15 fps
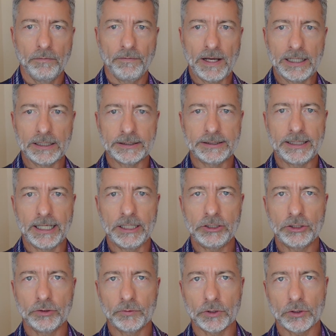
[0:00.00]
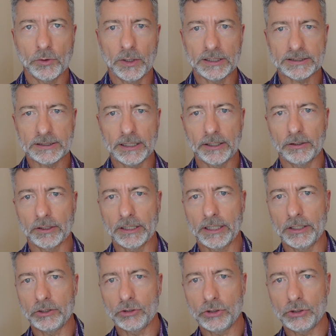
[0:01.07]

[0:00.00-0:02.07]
validation request letter again,